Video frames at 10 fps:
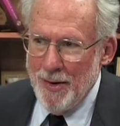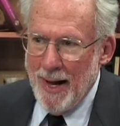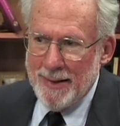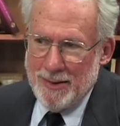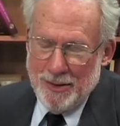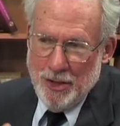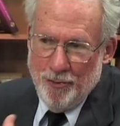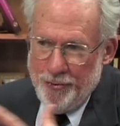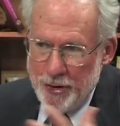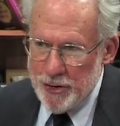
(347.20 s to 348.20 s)
not
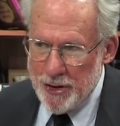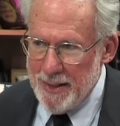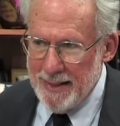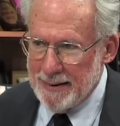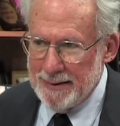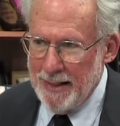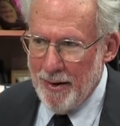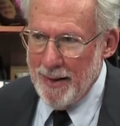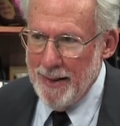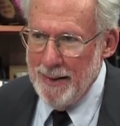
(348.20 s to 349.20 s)
confusion
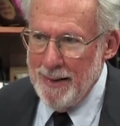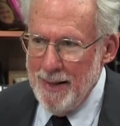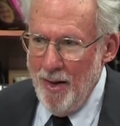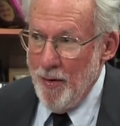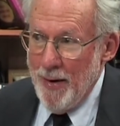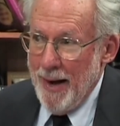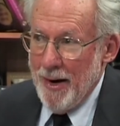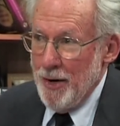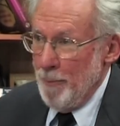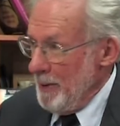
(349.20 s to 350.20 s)
necessarily. They're not
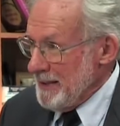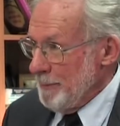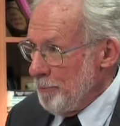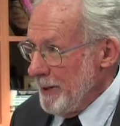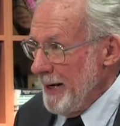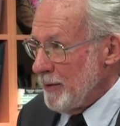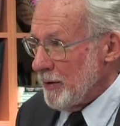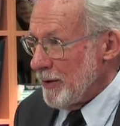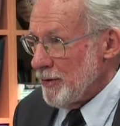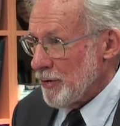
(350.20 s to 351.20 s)
under Muslim political
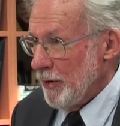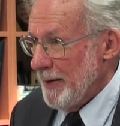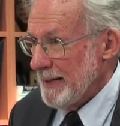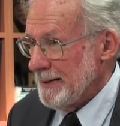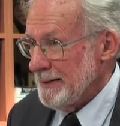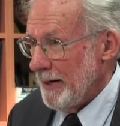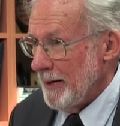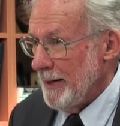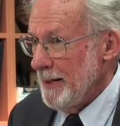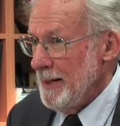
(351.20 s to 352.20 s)
control necessarily,